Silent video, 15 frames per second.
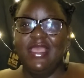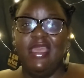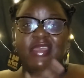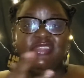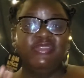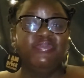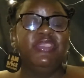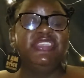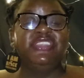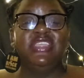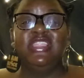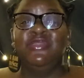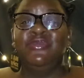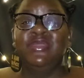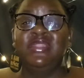
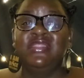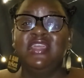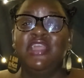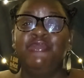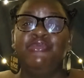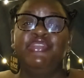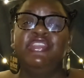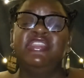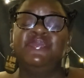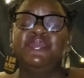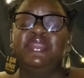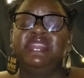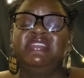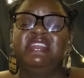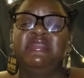especially when there are
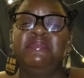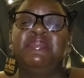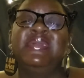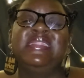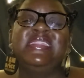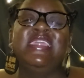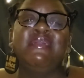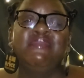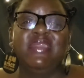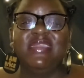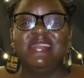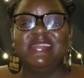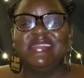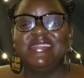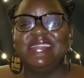respiratory pandemics
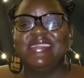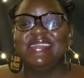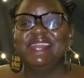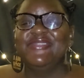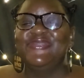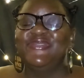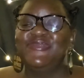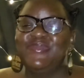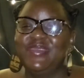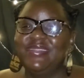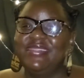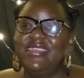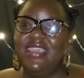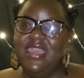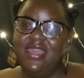roaming
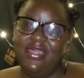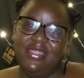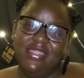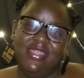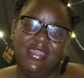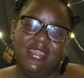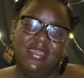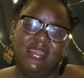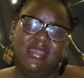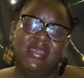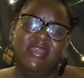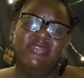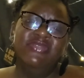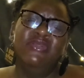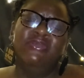the earth.
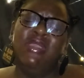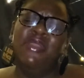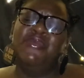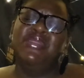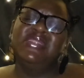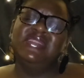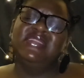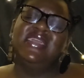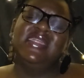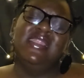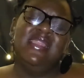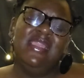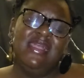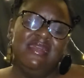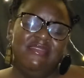So
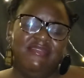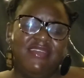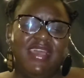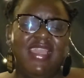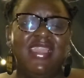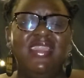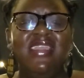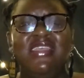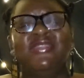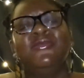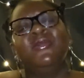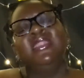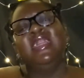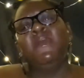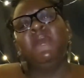quarantine lover, I guess
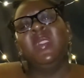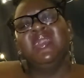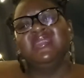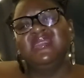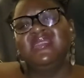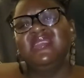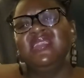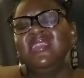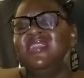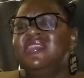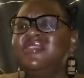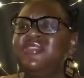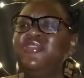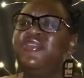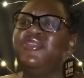all I'm asking is,
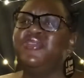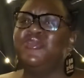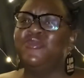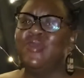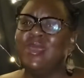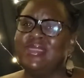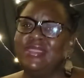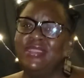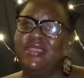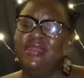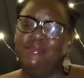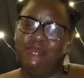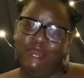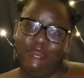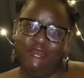do you want to come
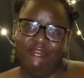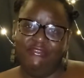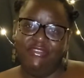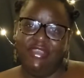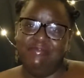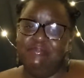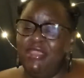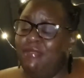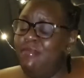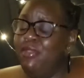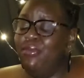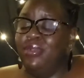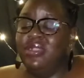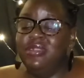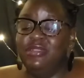over? Maybe
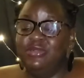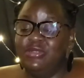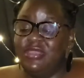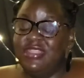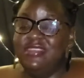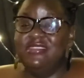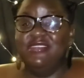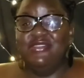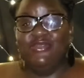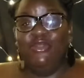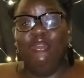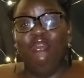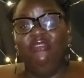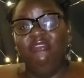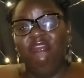when all this is
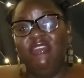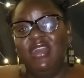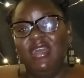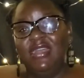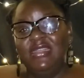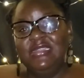over,